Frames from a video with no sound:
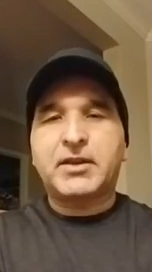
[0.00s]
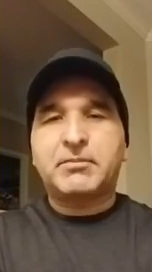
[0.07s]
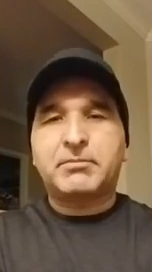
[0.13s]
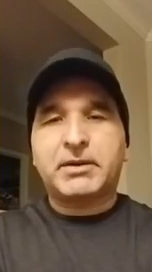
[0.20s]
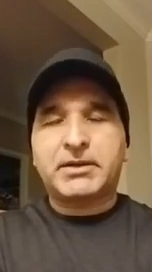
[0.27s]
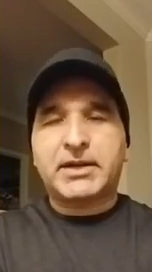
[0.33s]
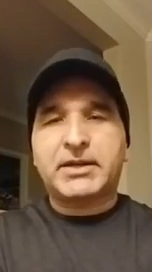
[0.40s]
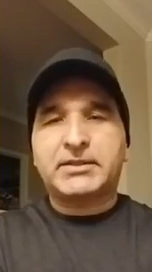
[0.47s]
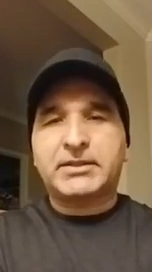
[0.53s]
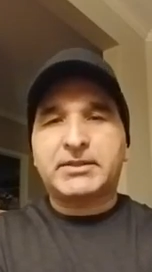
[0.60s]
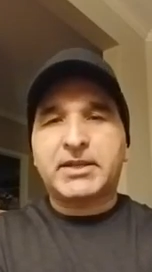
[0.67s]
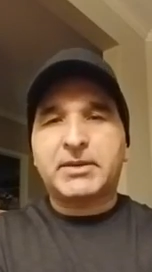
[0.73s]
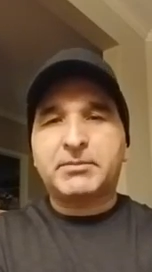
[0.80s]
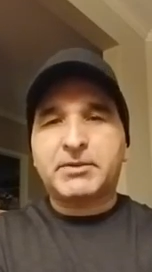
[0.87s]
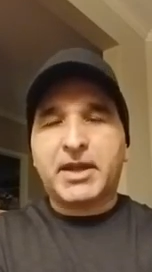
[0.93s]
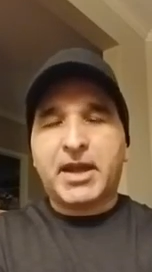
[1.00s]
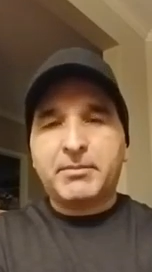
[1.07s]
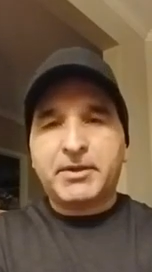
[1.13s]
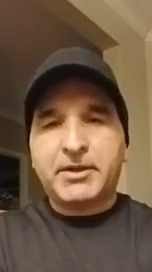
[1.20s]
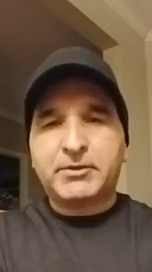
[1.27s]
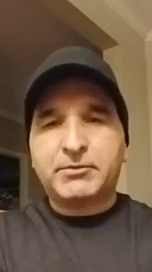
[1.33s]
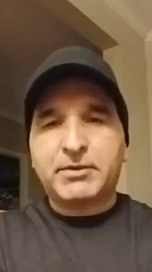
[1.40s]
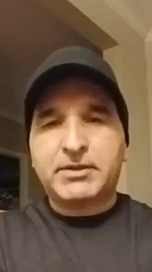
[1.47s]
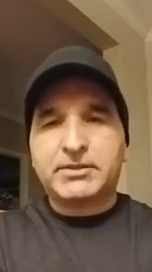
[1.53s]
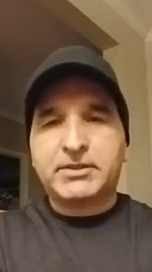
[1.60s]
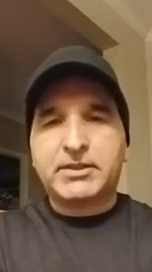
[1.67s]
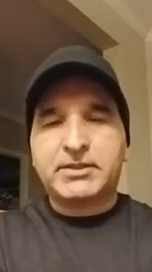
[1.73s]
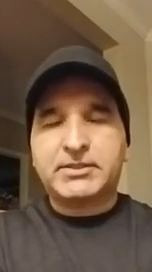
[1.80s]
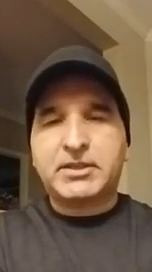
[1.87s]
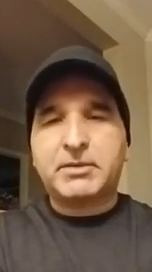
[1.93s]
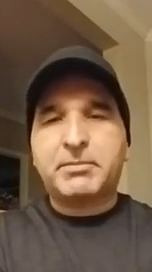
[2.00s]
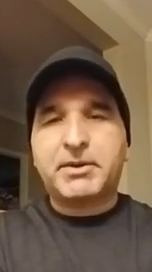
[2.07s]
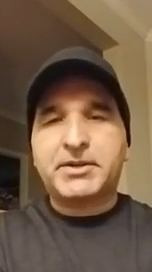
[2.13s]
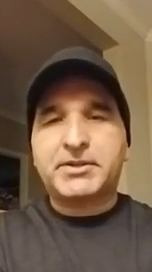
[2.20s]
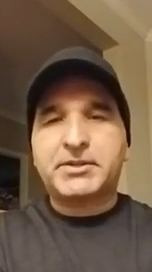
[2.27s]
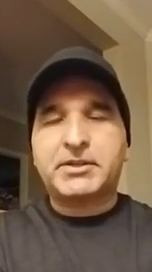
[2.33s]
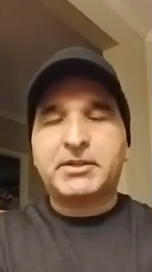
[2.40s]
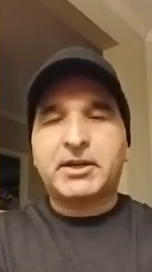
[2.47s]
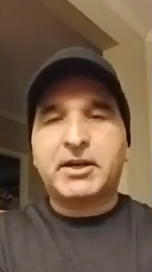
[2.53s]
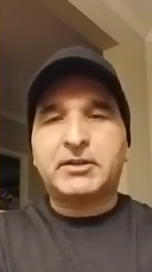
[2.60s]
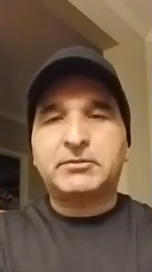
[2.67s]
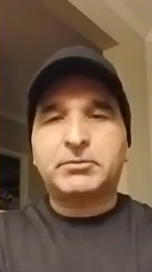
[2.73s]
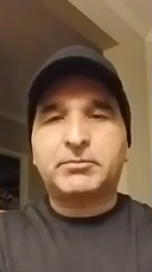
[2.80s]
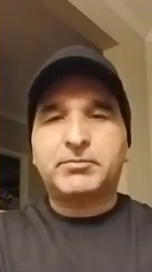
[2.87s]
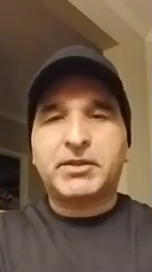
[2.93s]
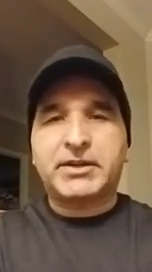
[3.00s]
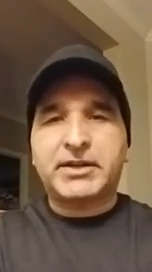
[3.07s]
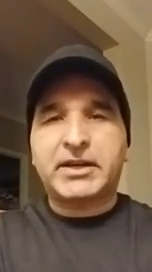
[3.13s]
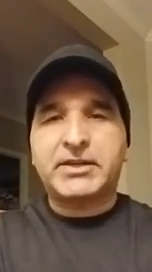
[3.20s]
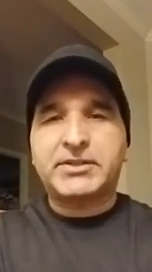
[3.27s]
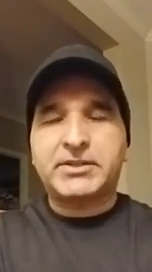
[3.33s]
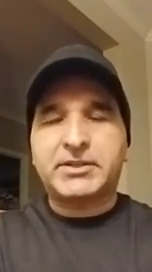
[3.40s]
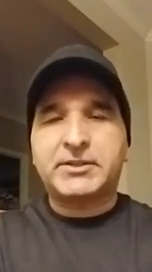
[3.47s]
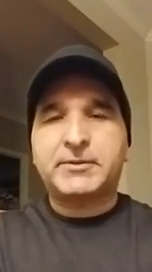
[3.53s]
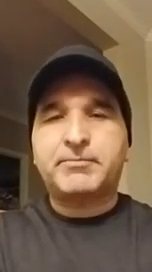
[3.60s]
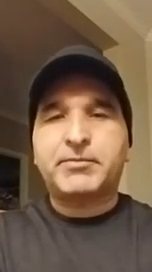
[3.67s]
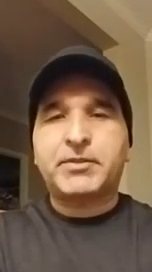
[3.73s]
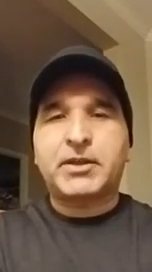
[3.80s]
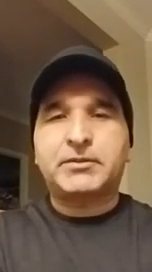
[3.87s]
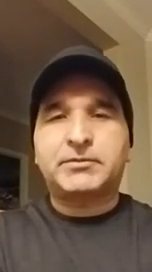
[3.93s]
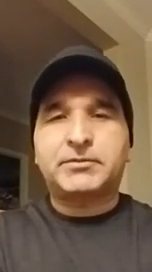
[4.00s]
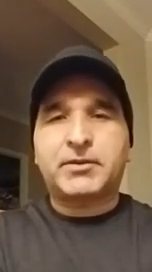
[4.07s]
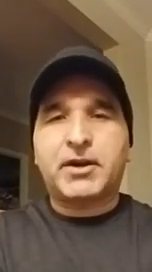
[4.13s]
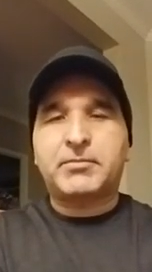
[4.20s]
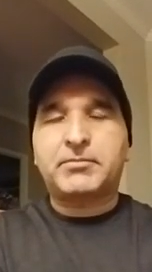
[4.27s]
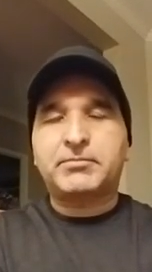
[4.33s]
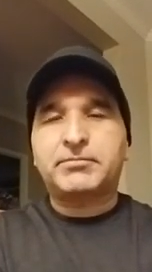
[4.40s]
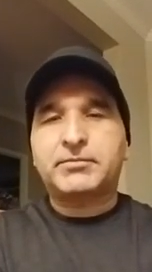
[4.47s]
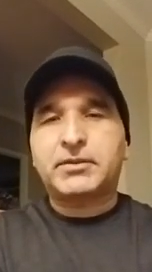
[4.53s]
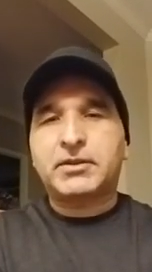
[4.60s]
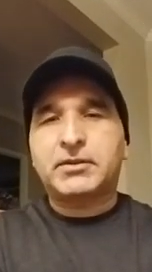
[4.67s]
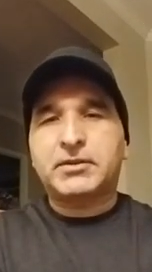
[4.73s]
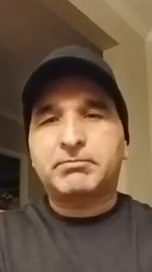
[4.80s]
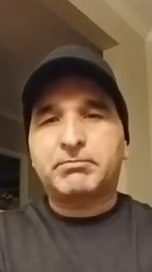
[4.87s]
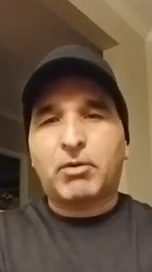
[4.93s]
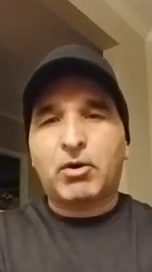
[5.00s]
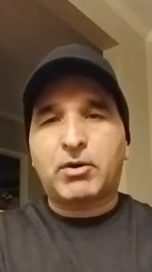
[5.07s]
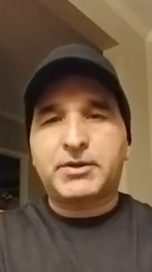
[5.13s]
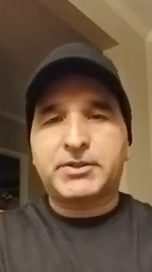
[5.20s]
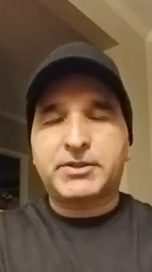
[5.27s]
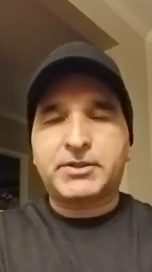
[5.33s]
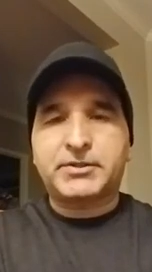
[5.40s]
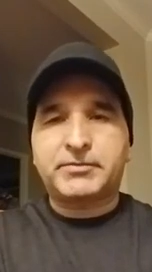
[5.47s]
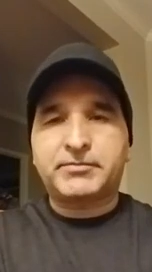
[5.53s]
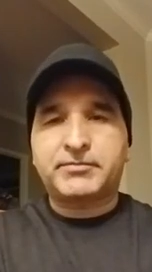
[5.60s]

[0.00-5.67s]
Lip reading: but at the same time it was separation of religion from polity,